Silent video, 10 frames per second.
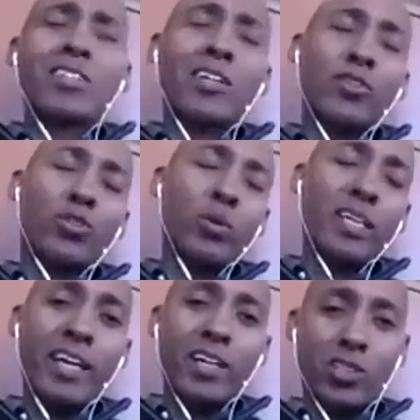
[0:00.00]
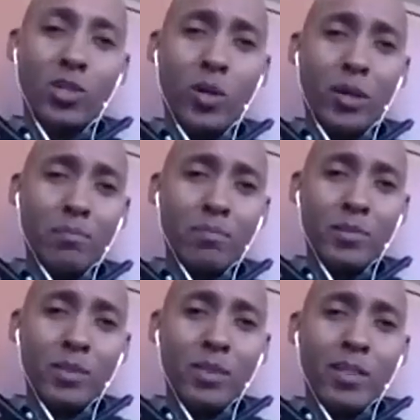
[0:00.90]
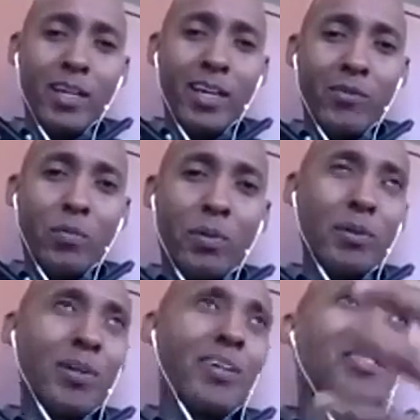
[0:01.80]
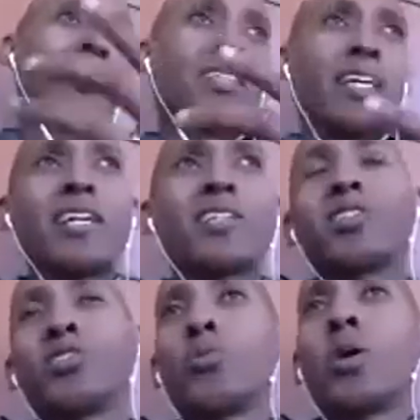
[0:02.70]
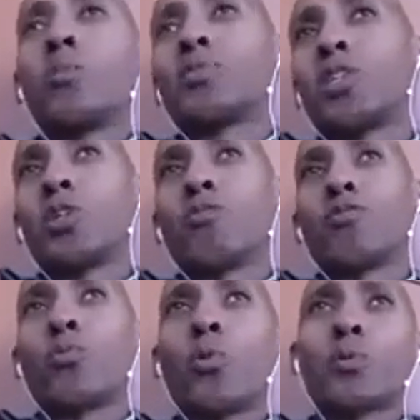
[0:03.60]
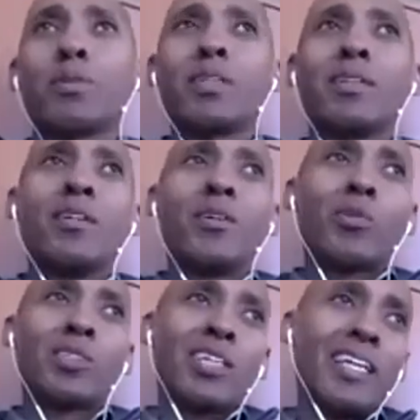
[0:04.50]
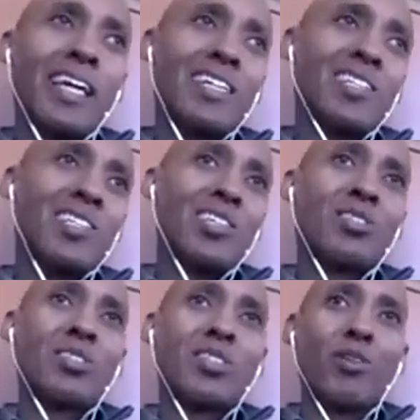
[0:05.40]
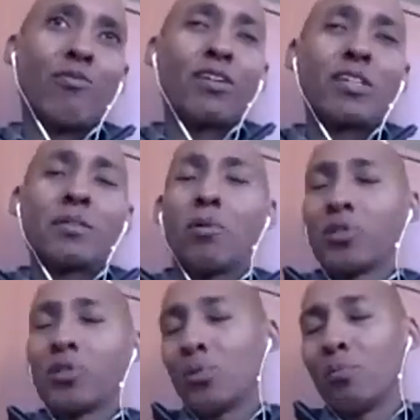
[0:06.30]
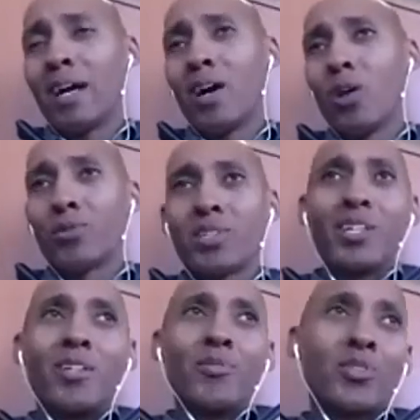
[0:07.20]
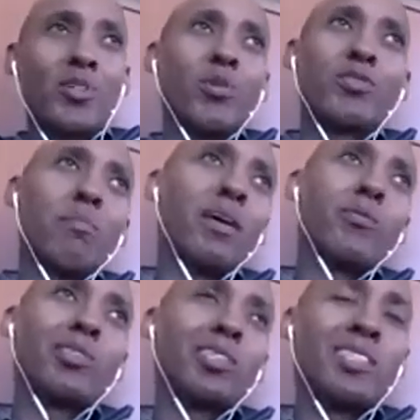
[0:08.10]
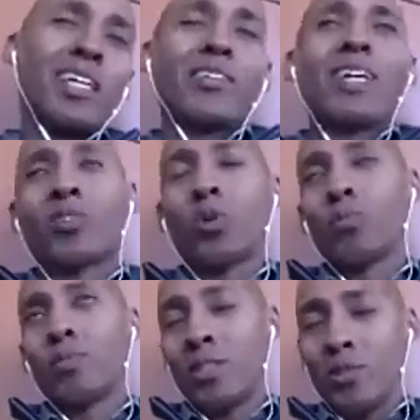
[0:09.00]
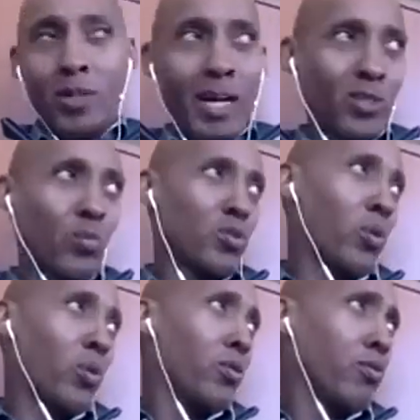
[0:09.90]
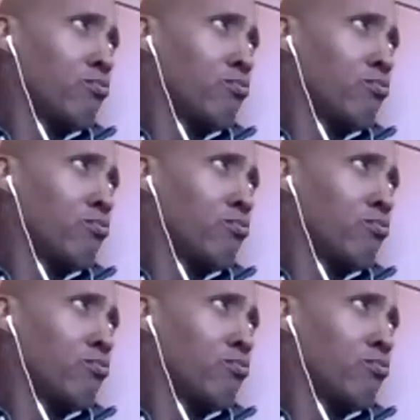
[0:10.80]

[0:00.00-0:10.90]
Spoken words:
of the 20 hands go up. And what people don't understand, like the agencies do help set you up for work, but once again, the agency is, feeding multiple mouths. So if somebody wants this date on October 12th,